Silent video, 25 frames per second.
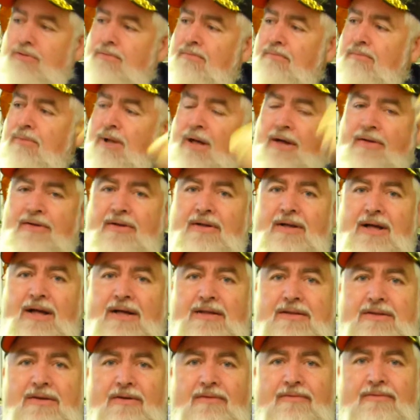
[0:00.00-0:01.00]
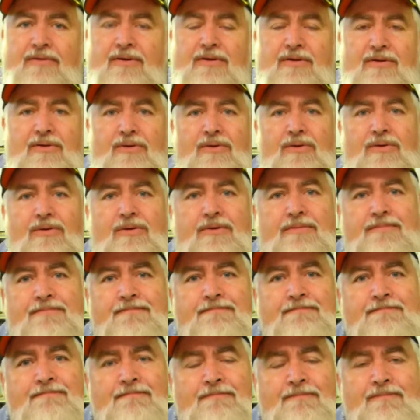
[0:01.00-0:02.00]
and blow the dust off the door and
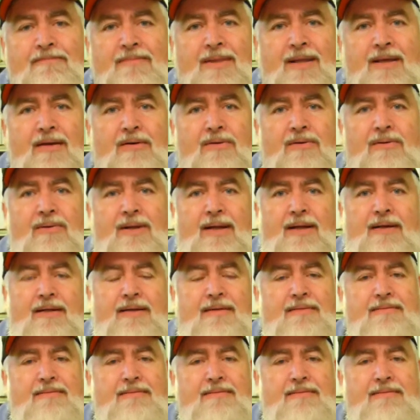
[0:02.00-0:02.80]
all that.